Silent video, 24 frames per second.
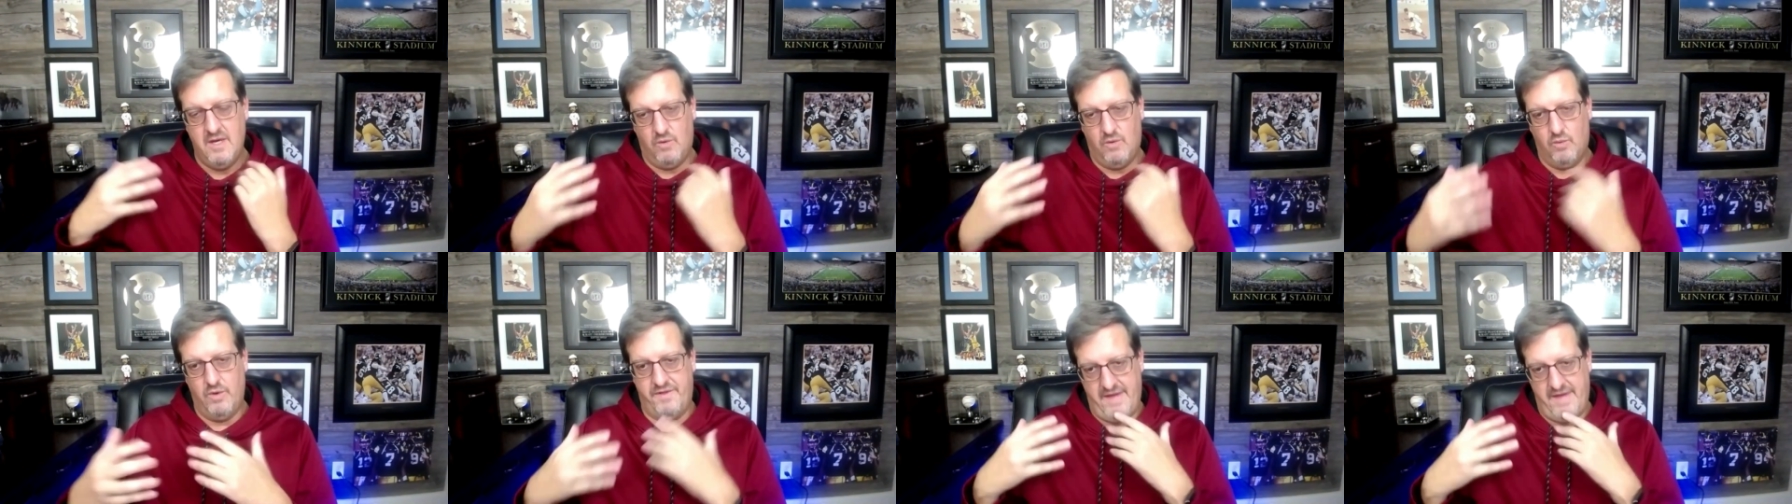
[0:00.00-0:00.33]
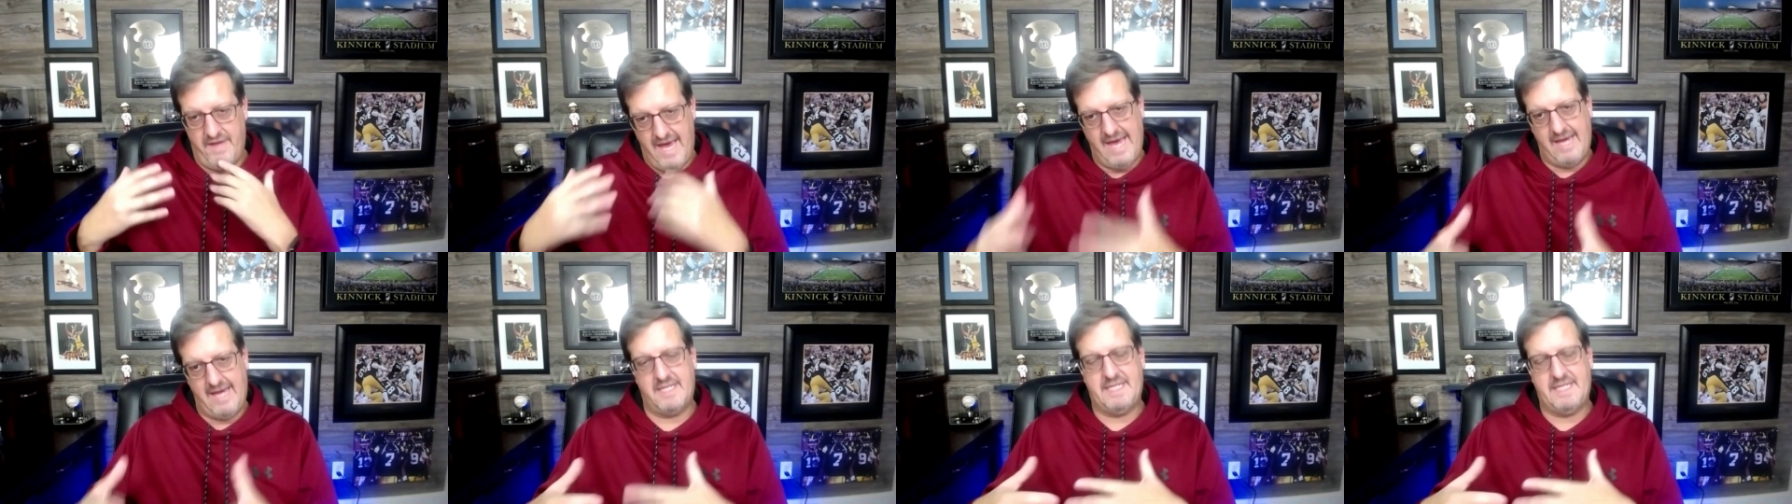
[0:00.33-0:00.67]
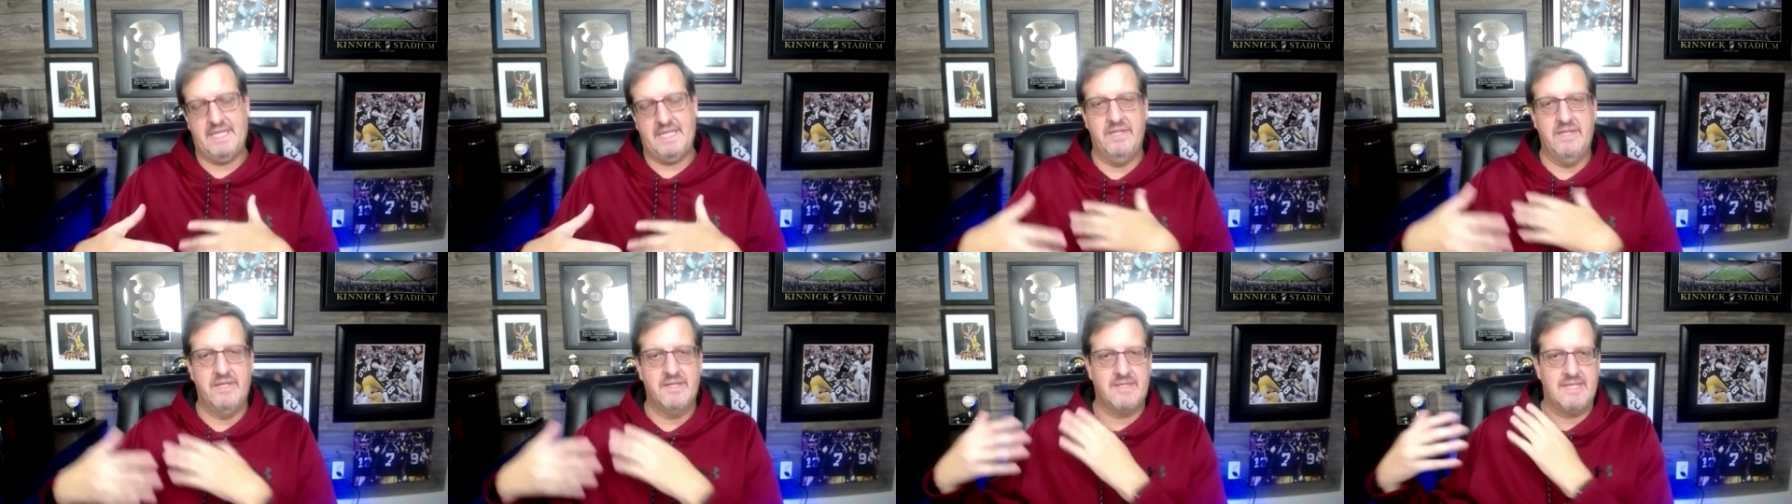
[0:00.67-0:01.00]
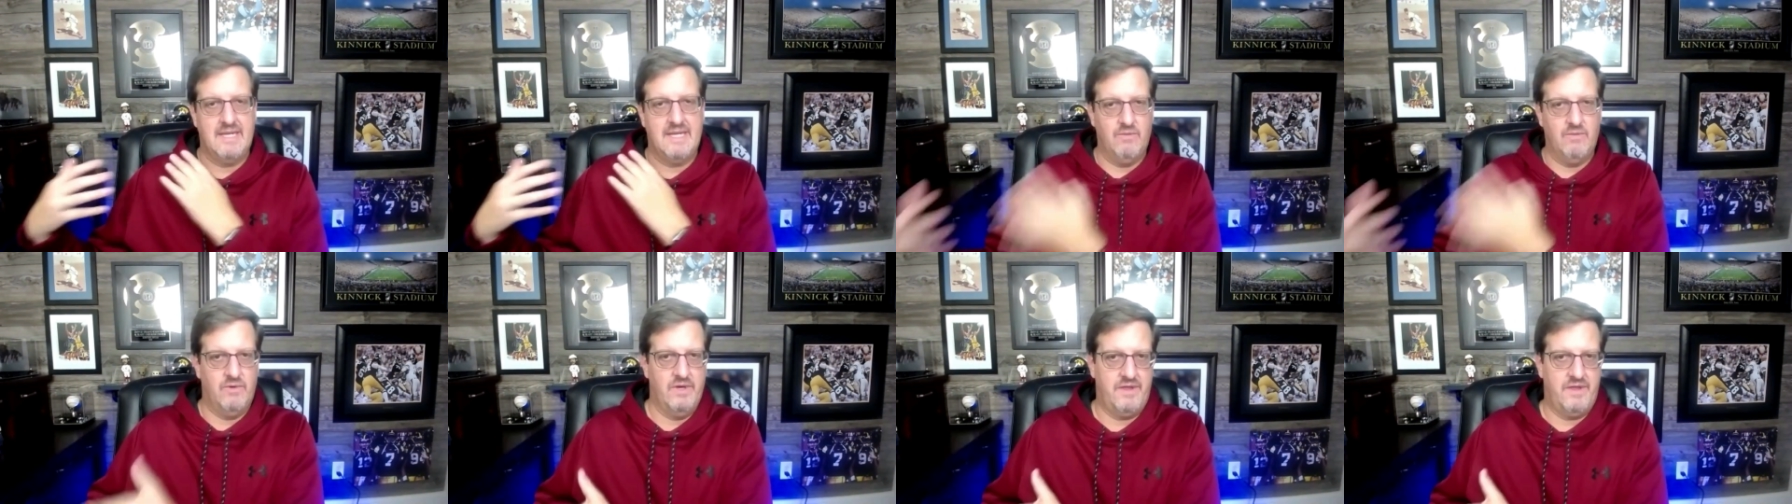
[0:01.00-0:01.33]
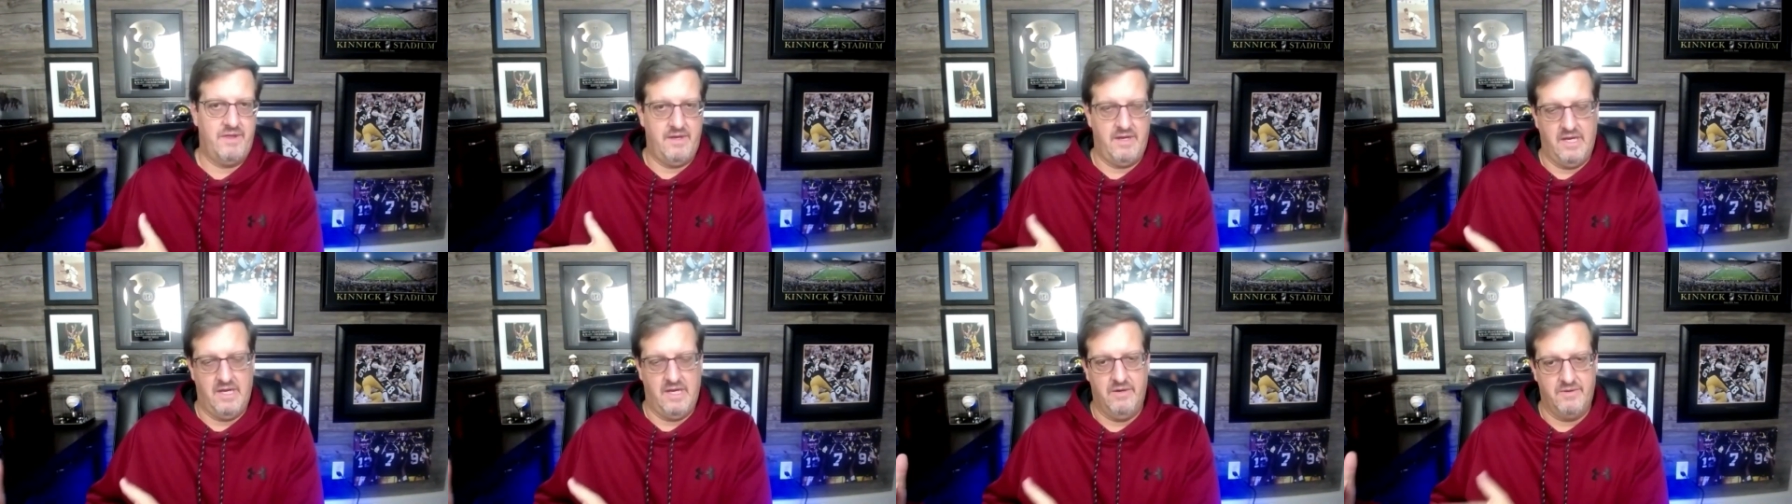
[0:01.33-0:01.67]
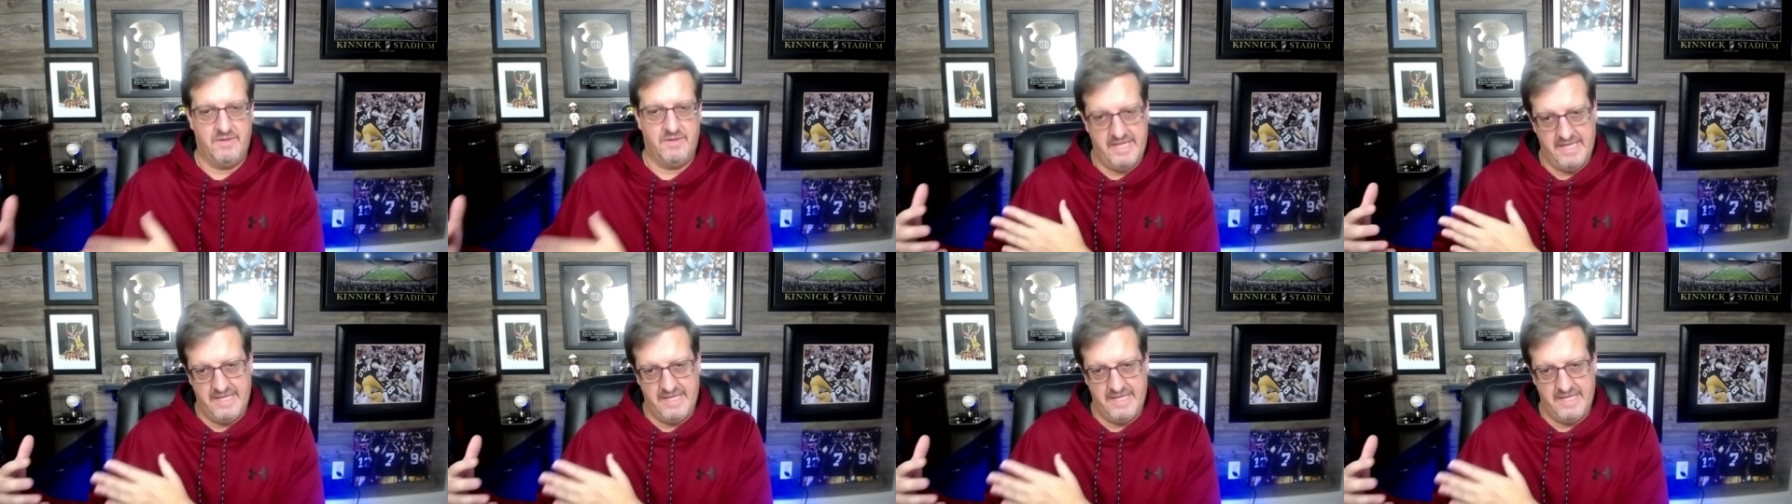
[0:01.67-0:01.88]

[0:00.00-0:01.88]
with excellence and with, you know,